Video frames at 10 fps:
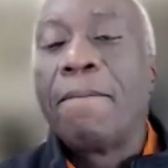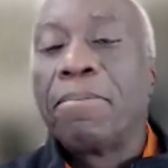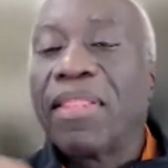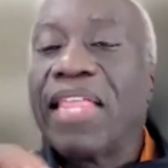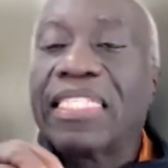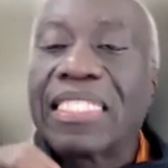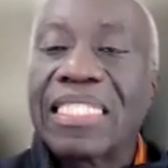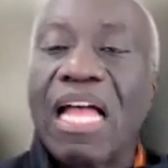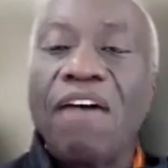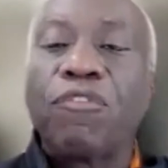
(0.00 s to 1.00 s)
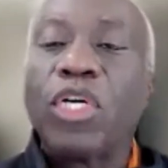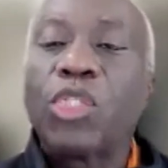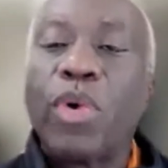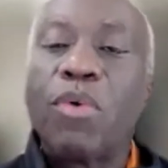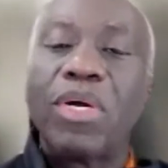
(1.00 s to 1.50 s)
But there's stuff
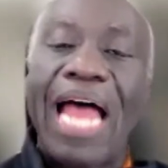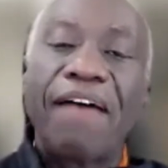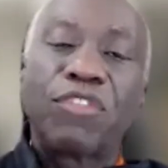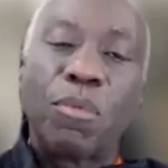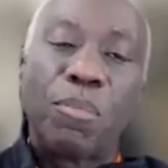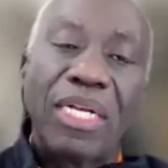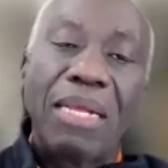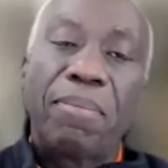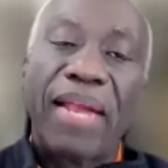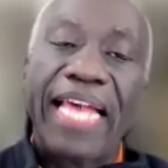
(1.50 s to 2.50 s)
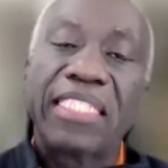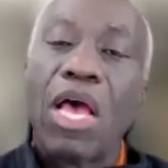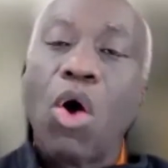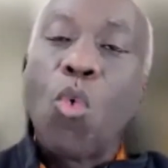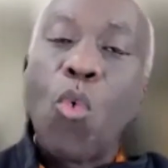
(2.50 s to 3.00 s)
which we would have to put in place
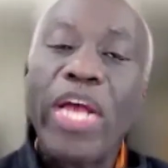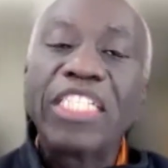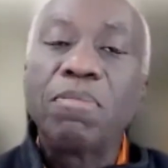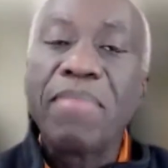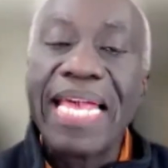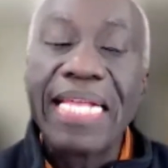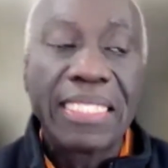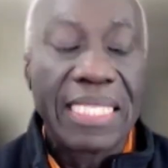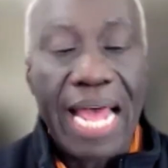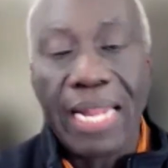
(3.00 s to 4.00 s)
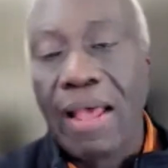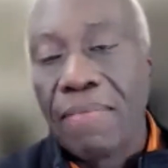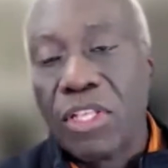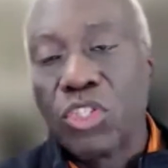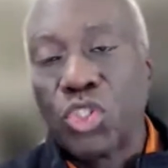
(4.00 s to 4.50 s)
which means that
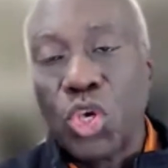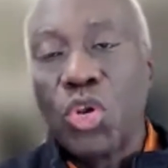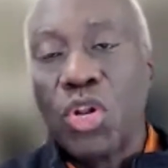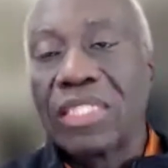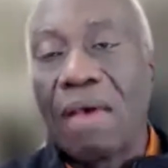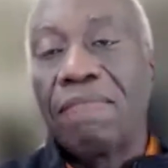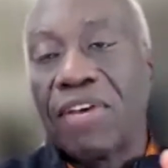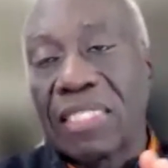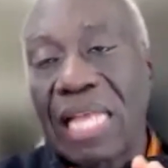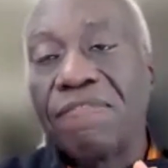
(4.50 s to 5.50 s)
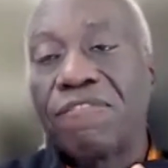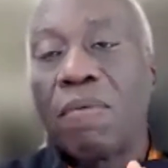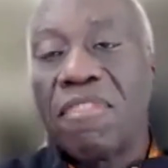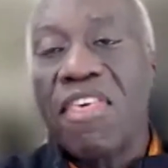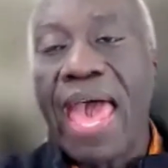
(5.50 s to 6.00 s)
the students come first. And
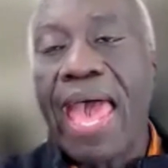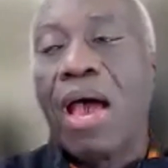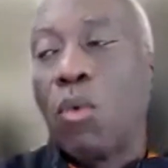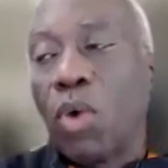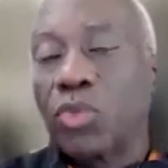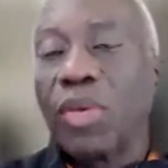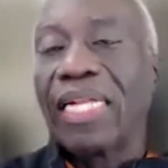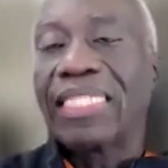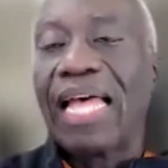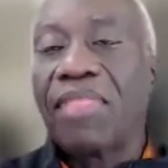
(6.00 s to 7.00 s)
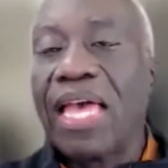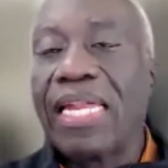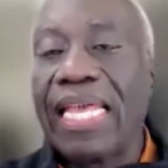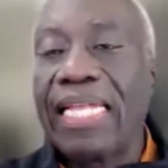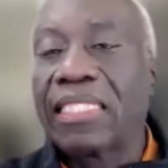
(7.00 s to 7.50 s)
from there, once we understand their
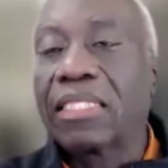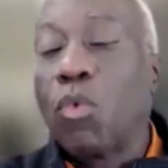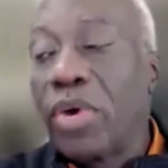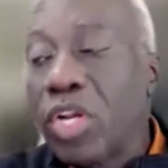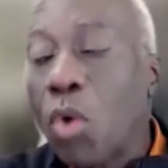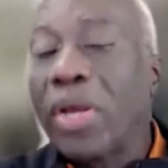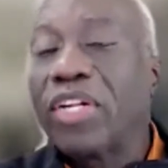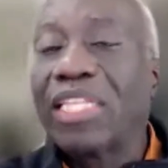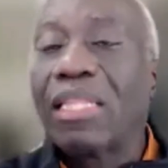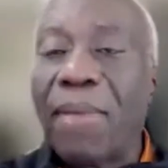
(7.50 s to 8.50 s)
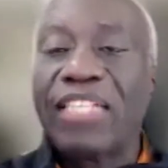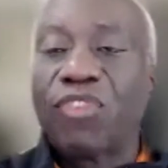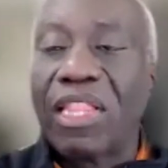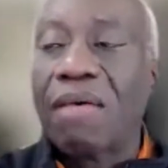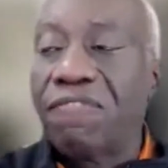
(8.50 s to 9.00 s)
needs, we know we're doing the best
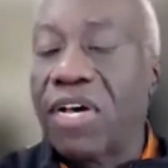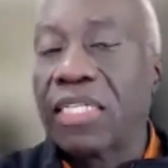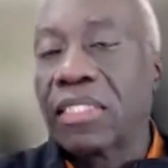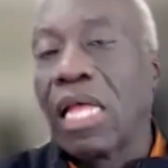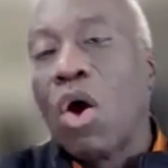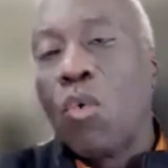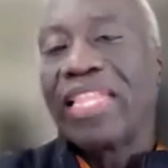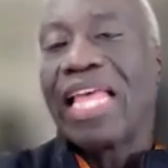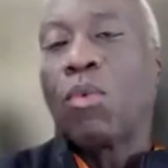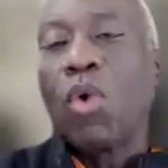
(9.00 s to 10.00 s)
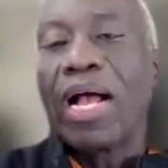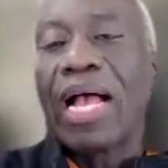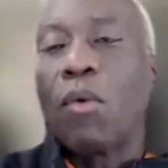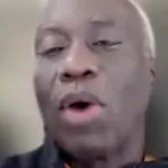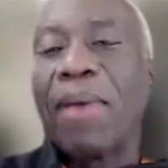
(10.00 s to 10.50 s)
for them first. We then work
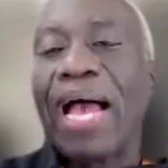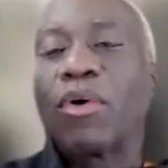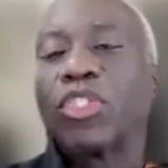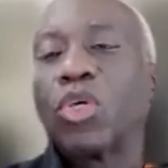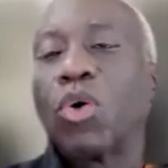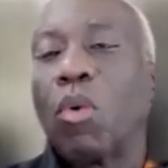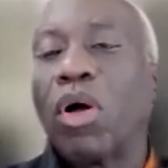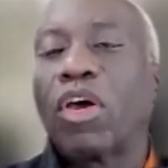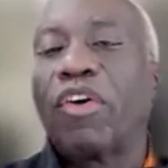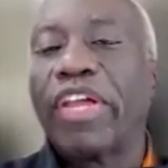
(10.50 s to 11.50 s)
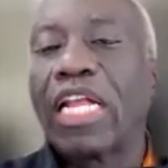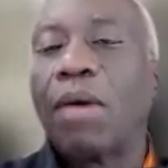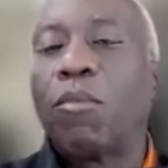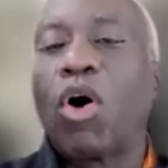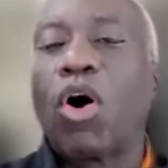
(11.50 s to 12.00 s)
our way backwards to what
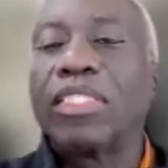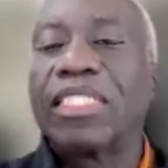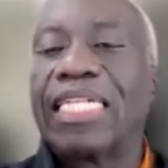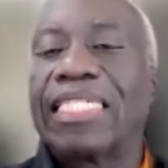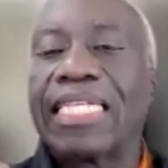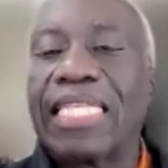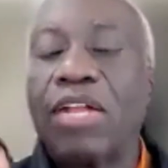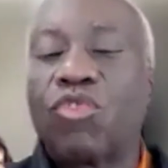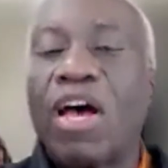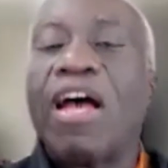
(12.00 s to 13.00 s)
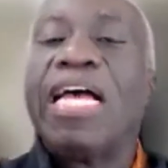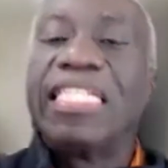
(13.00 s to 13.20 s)
curriculum, what content, etc.